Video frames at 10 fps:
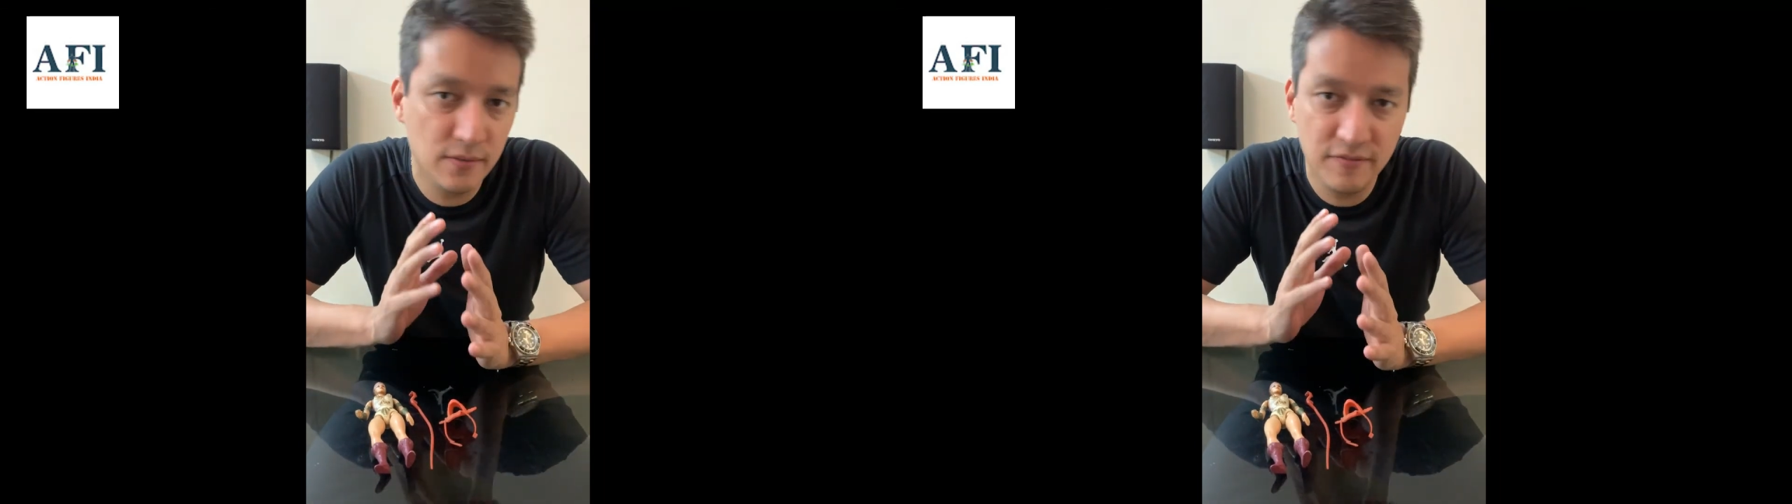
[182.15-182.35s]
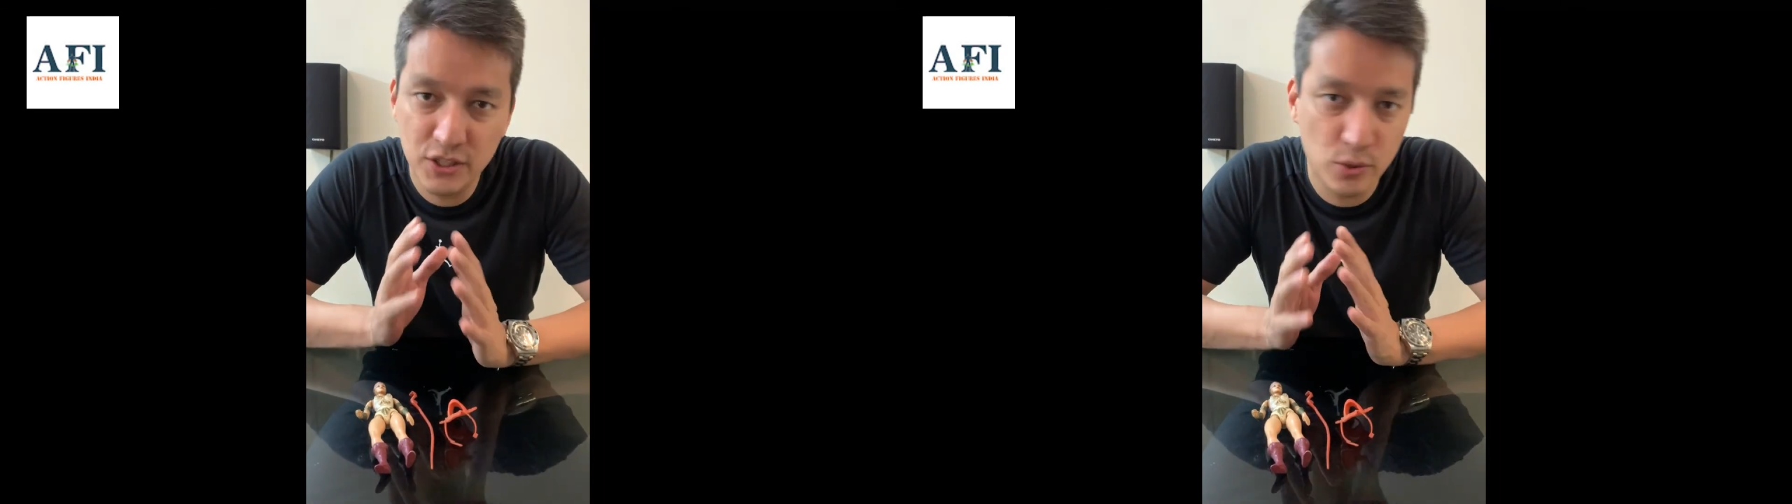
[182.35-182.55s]

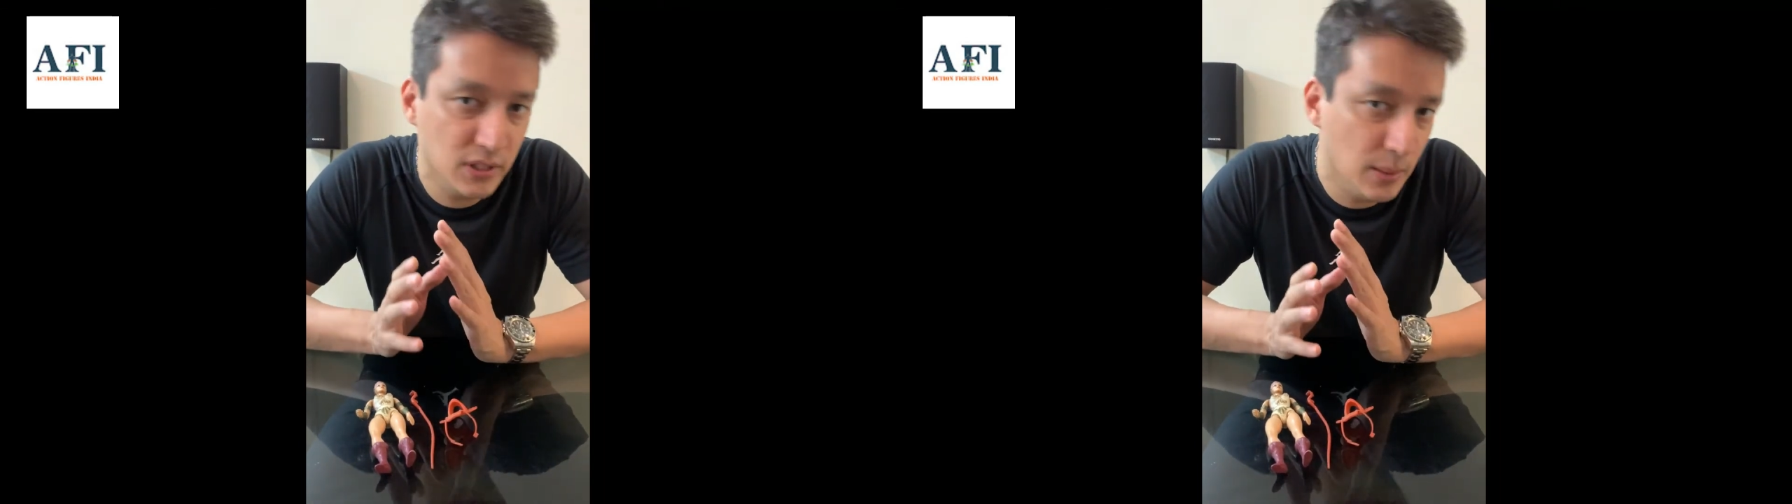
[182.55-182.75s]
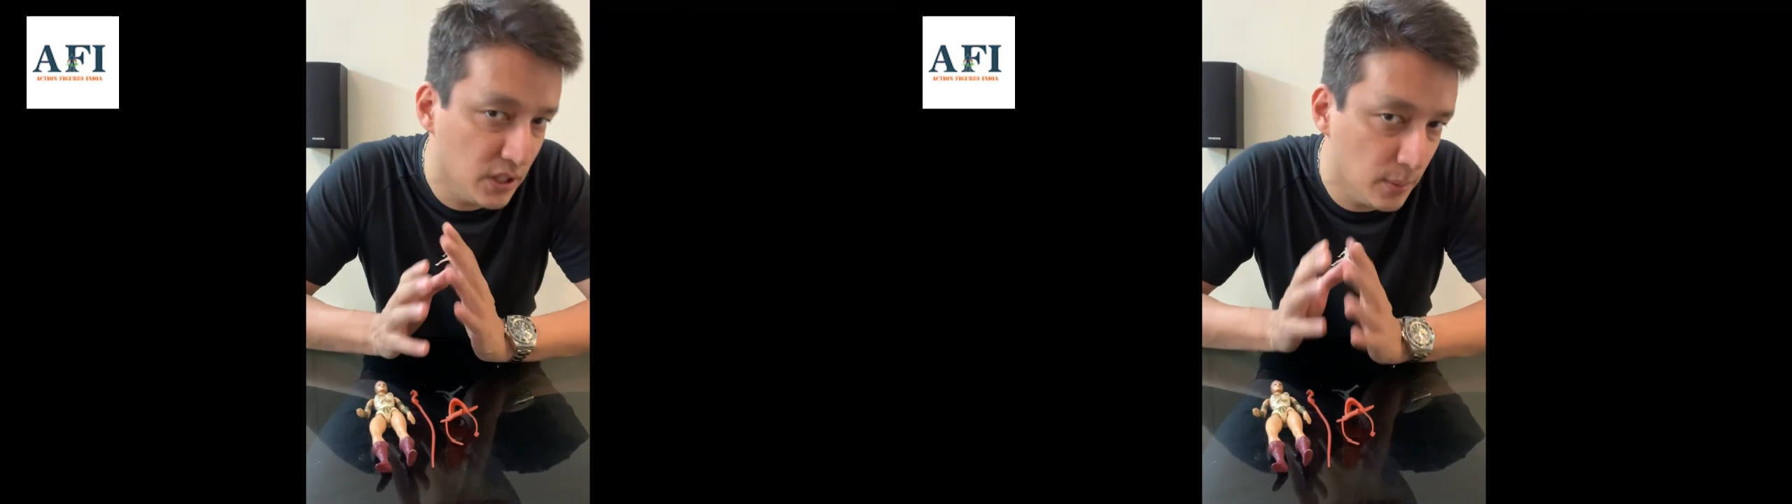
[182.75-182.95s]
Funskool
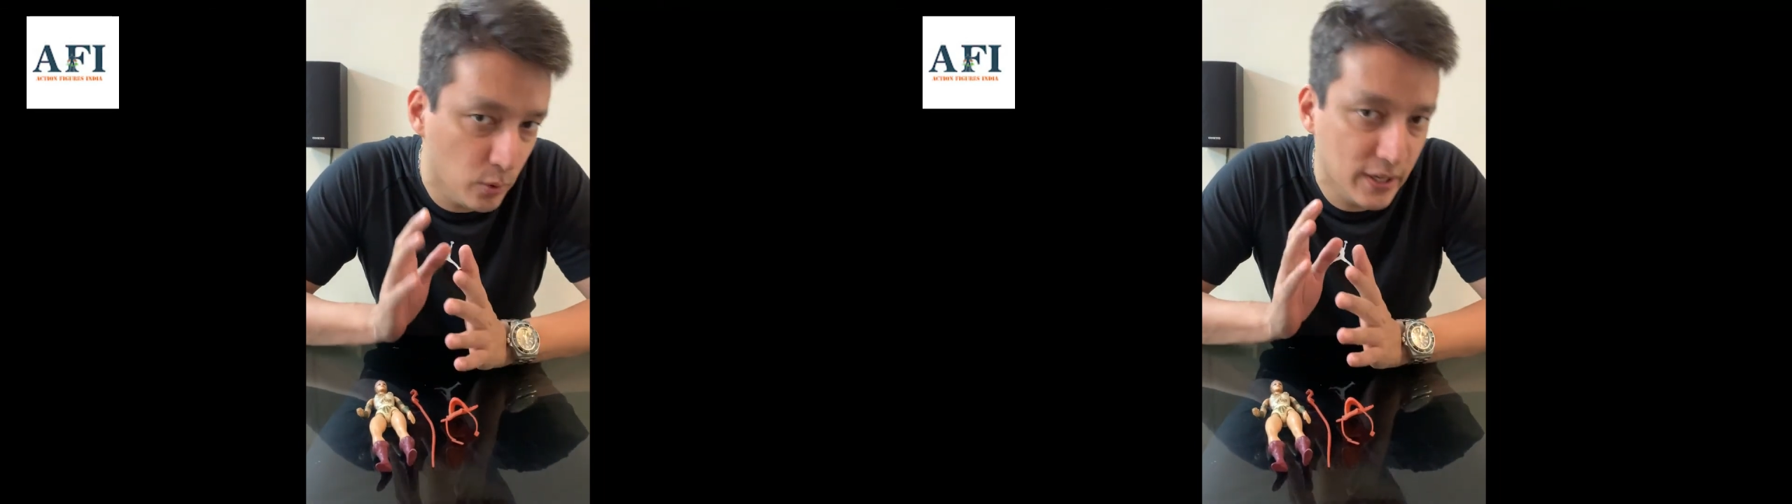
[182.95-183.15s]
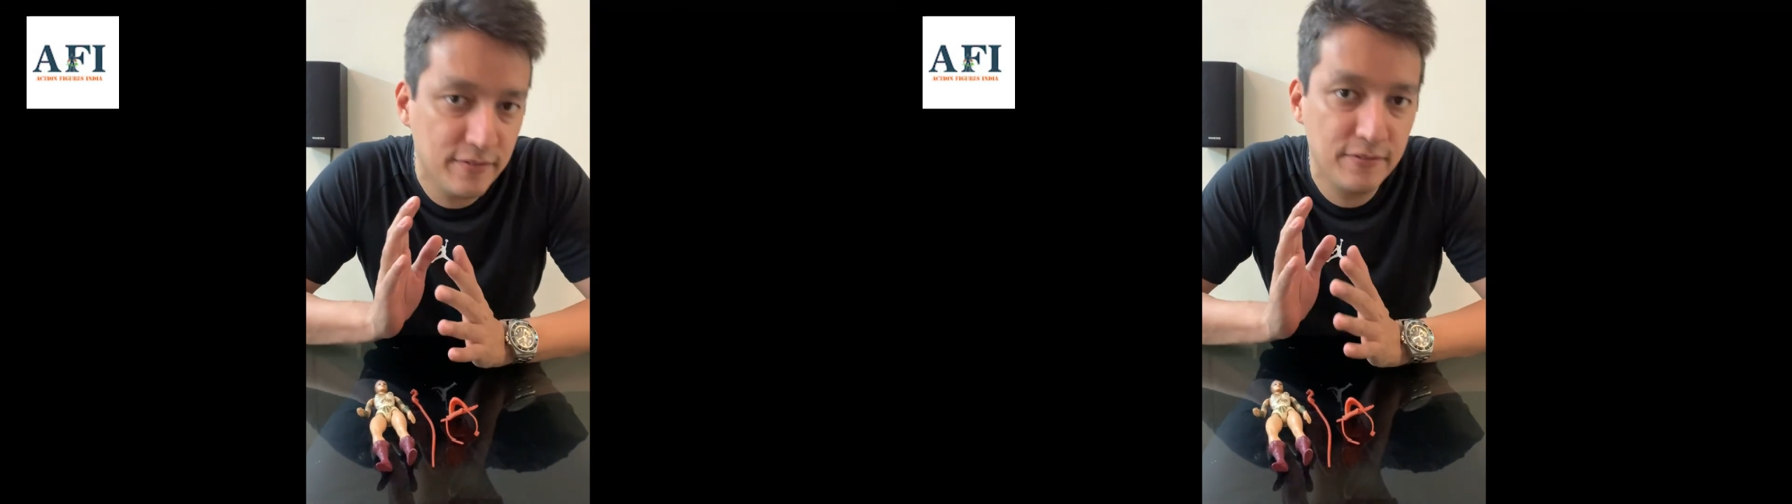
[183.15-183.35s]

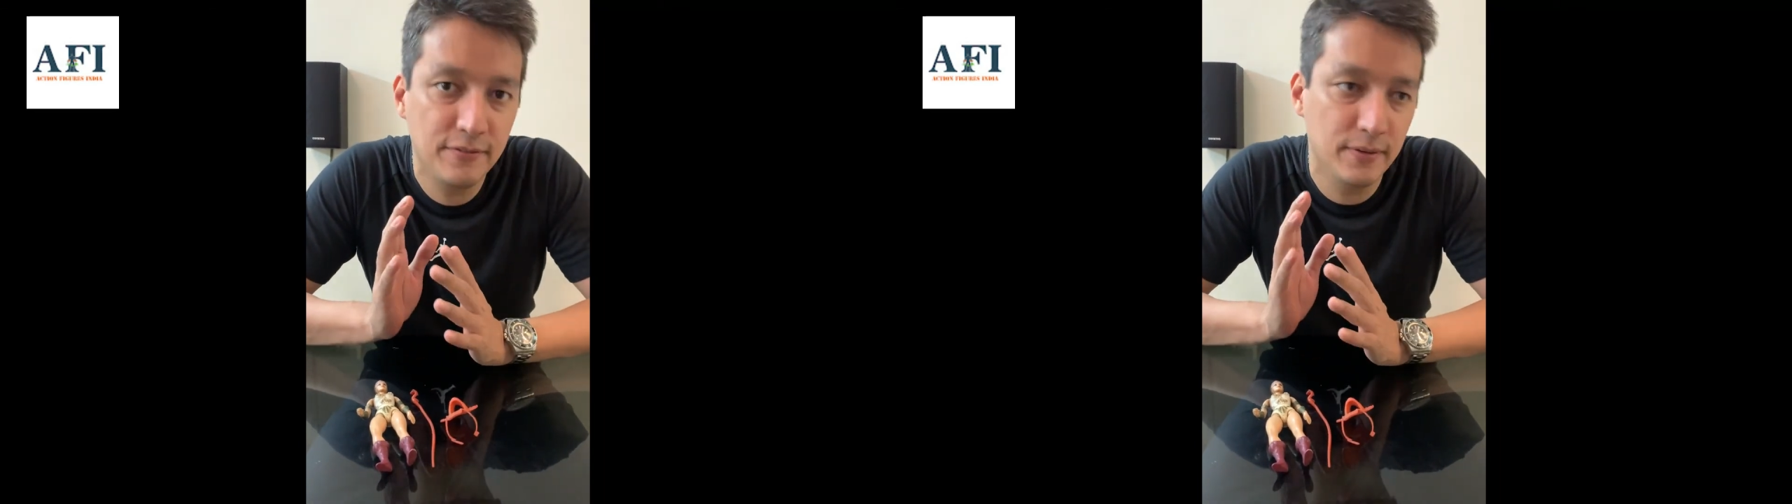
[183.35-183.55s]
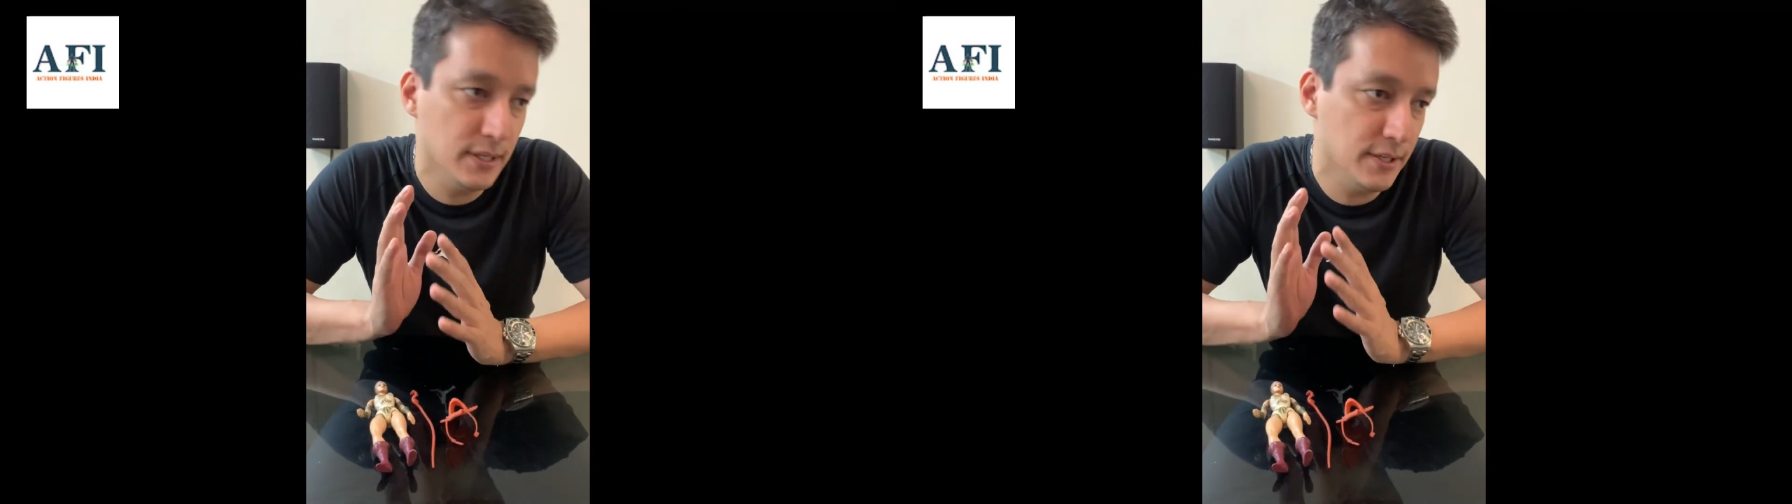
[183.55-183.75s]
WWF,
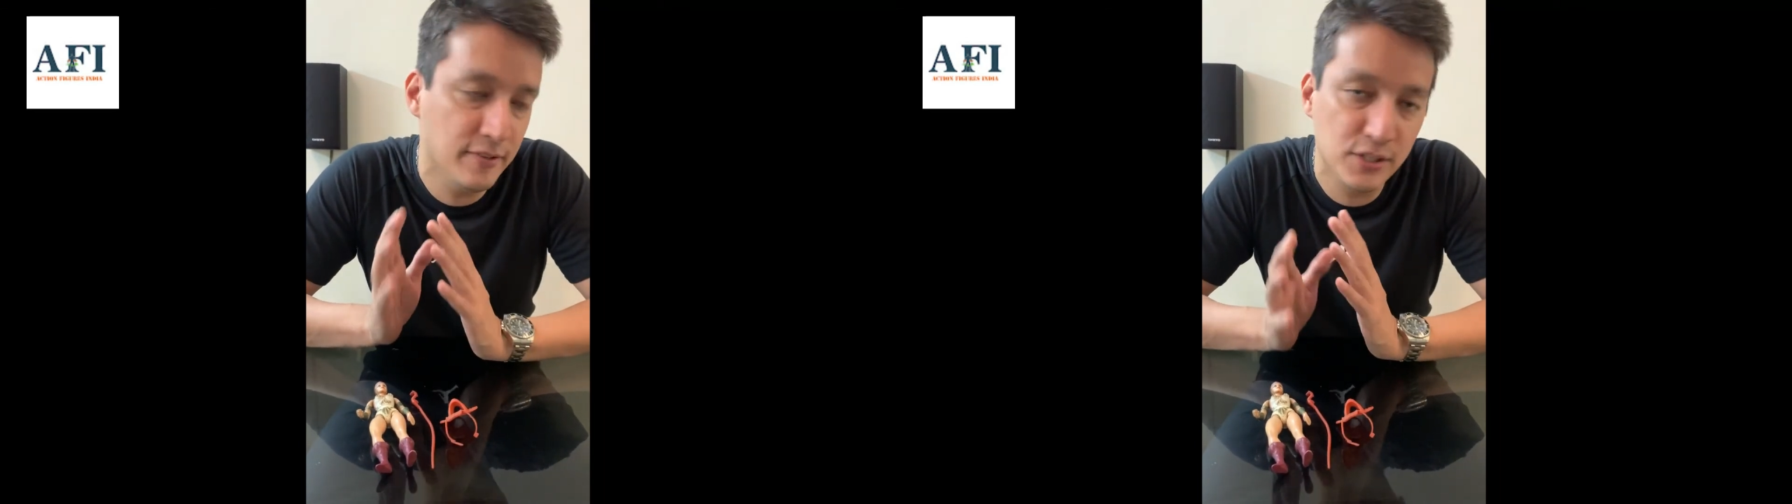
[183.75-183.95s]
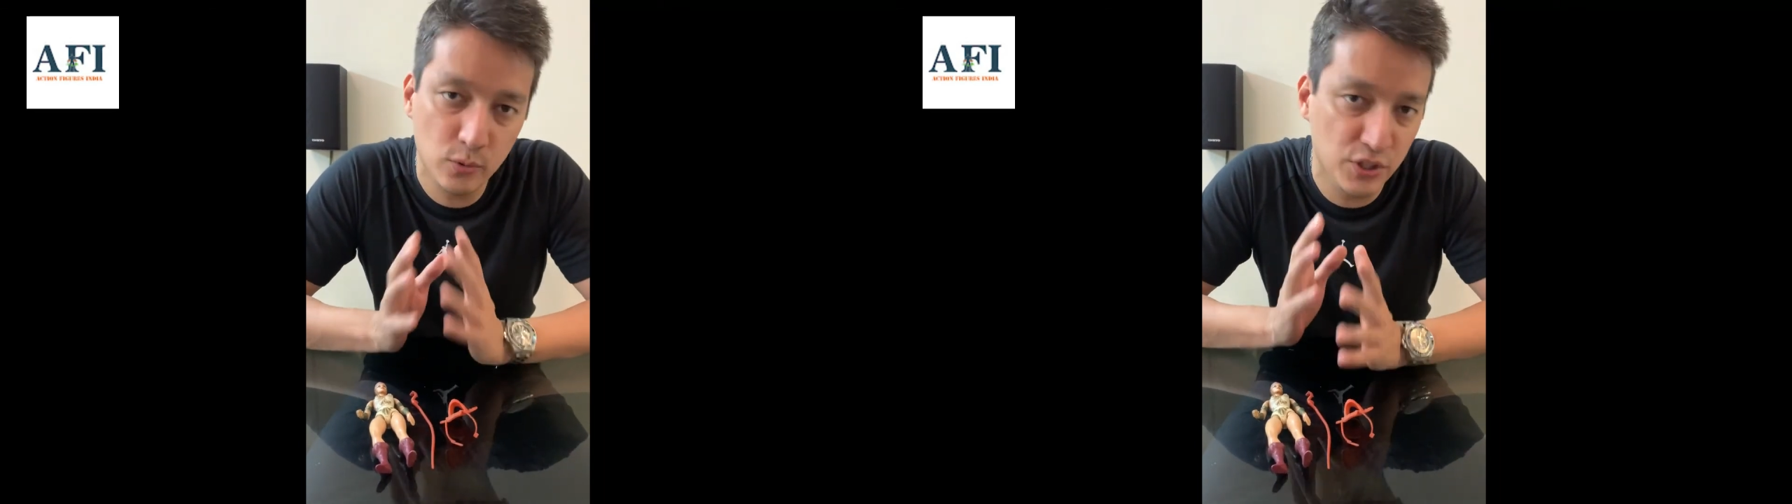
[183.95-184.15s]
uh, Funskool